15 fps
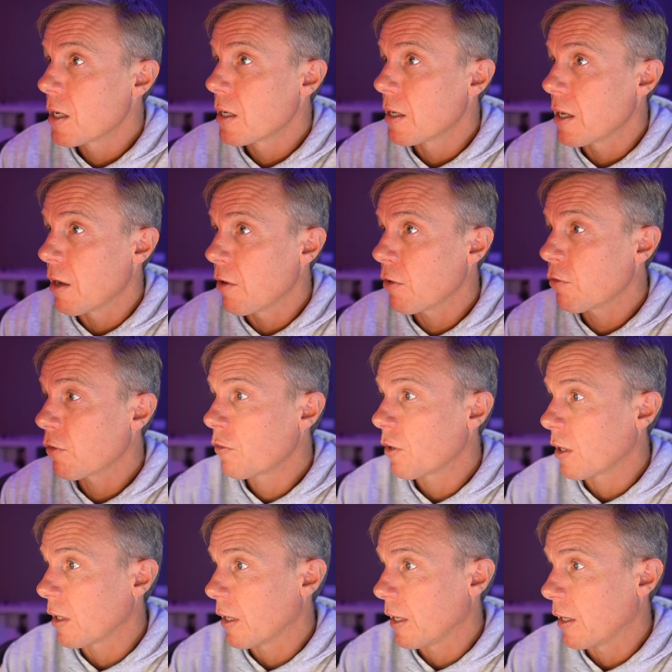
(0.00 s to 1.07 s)
Now,
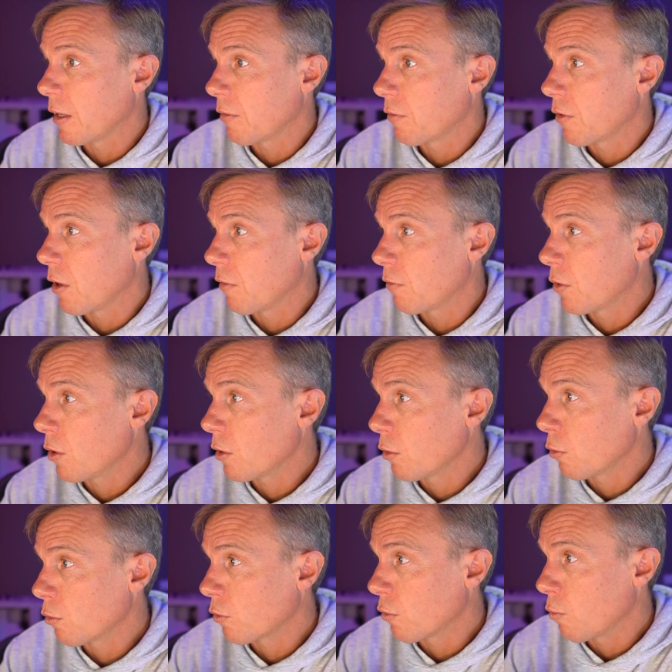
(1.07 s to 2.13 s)
interestingly, and I've not
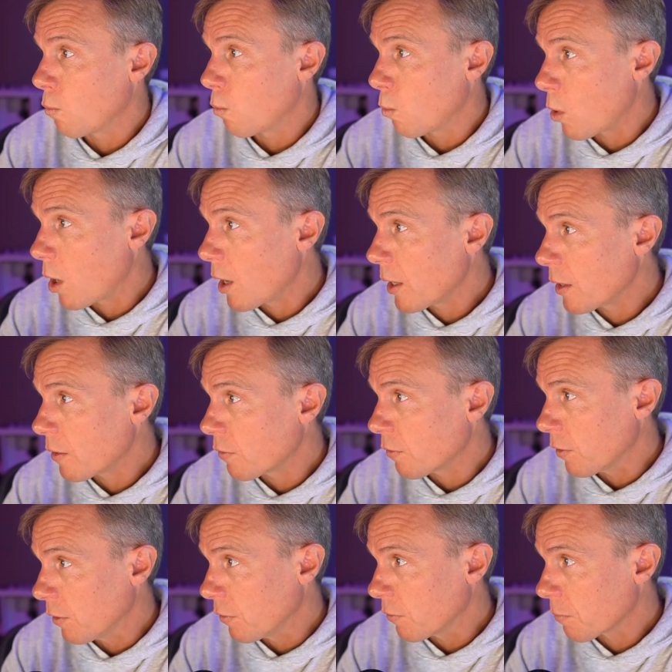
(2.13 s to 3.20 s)
looked at why this
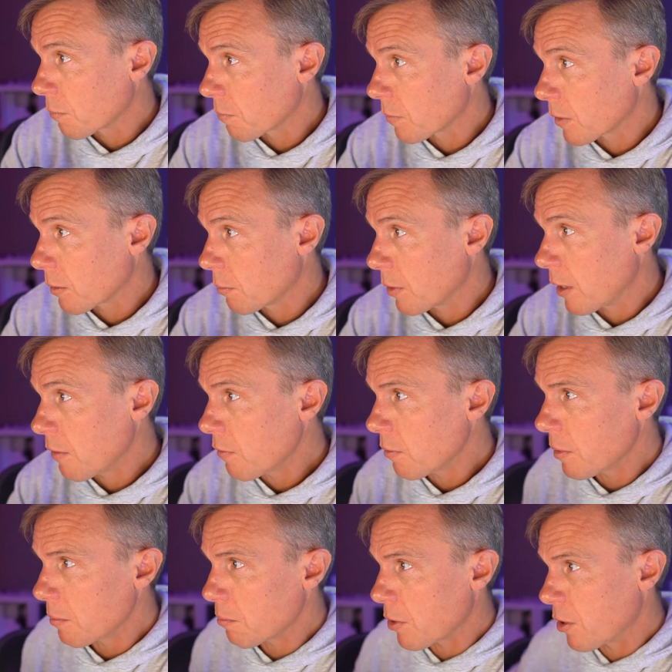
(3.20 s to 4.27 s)
is, but Have I
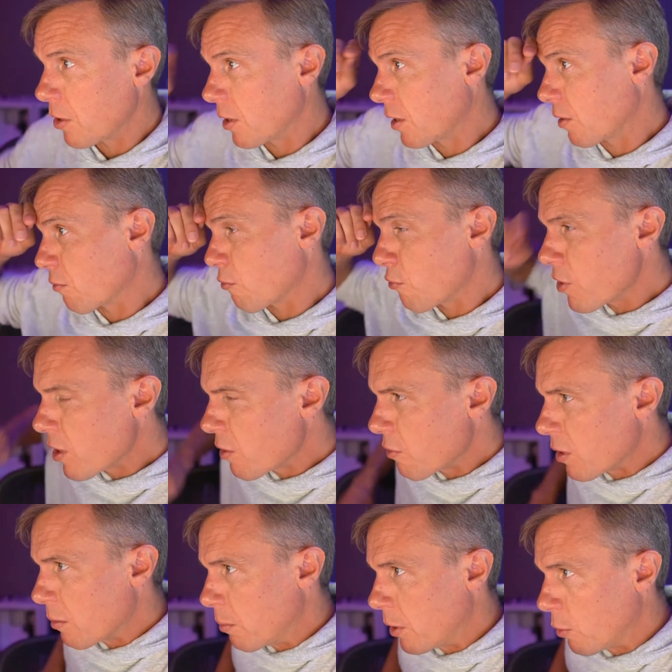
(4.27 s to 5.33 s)
Been Pwned had a really,
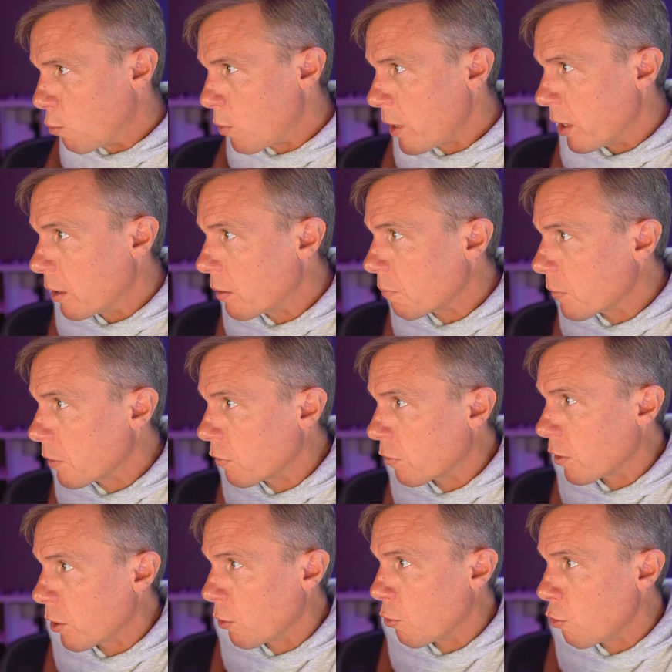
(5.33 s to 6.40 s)
really big week.
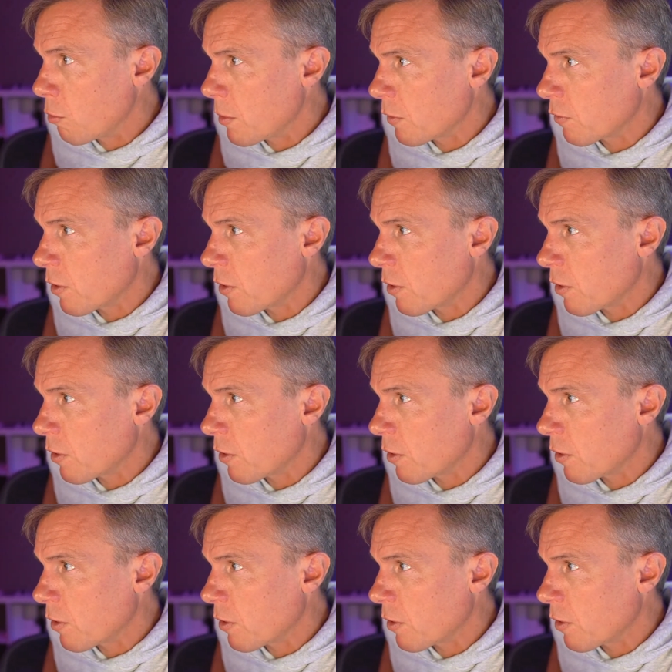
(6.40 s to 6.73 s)
So almost